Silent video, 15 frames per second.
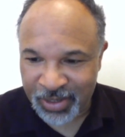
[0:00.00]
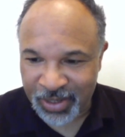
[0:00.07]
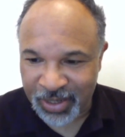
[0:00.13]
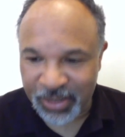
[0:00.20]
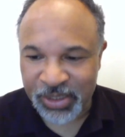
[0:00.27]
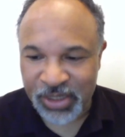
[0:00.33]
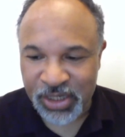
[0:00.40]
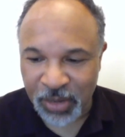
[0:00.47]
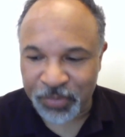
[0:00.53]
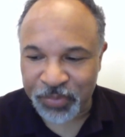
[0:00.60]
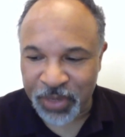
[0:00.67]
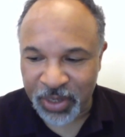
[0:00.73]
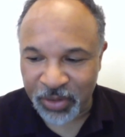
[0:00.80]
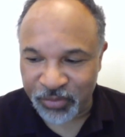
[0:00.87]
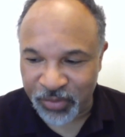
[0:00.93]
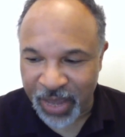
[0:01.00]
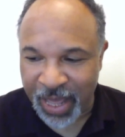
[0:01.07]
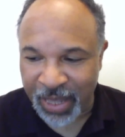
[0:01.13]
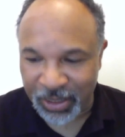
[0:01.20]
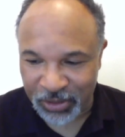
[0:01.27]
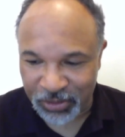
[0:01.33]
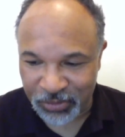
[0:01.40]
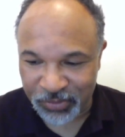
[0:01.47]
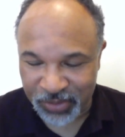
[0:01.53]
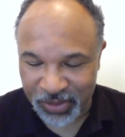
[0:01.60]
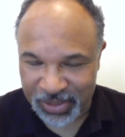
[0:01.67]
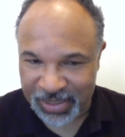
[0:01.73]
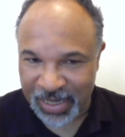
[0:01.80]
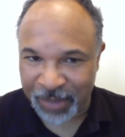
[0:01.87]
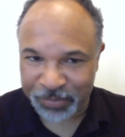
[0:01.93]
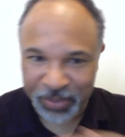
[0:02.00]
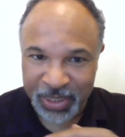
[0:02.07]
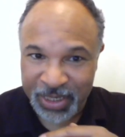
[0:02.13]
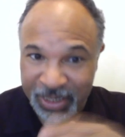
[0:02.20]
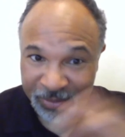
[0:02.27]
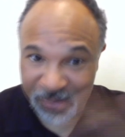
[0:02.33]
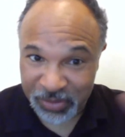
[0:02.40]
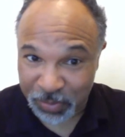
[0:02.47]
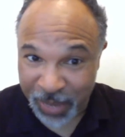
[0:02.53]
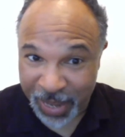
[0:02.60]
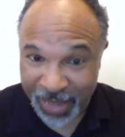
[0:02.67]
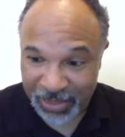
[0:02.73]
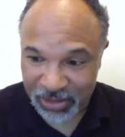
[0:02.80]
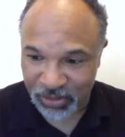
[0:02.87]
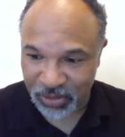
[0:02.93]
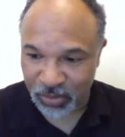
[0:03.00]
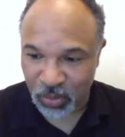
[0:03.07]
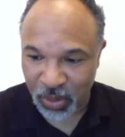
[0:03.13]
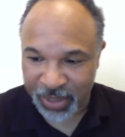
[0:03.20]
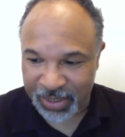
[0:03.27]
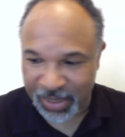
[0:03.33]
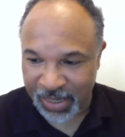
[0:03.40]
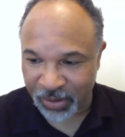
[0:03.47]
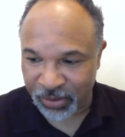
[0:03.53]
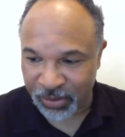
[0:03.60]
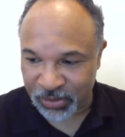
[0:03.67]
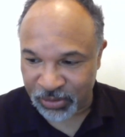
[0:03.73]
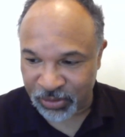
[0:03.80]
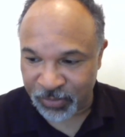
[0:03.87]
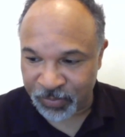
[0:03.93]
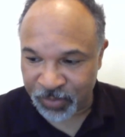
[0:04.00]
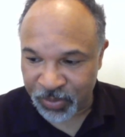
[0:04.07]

in Something of Value, the slap that he gives back to the white character,